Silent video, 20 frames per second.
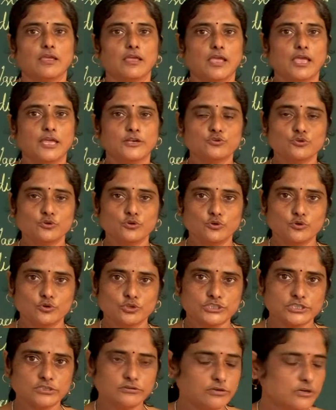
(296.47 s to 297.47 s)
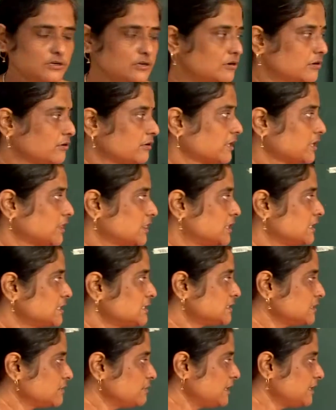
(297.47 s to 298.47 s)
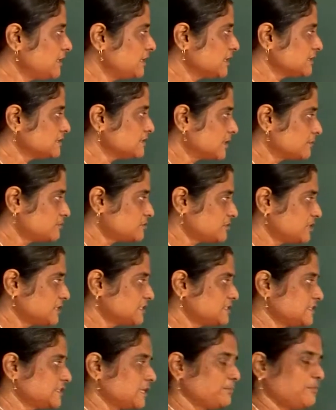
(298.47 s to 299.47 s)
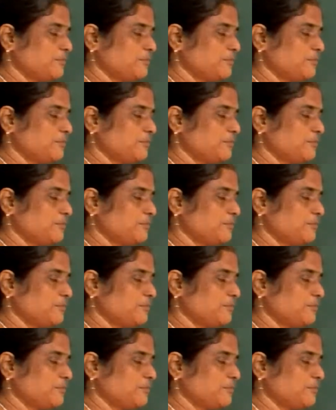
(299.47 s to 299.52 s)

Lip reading: And you know, children, this cementing substance, they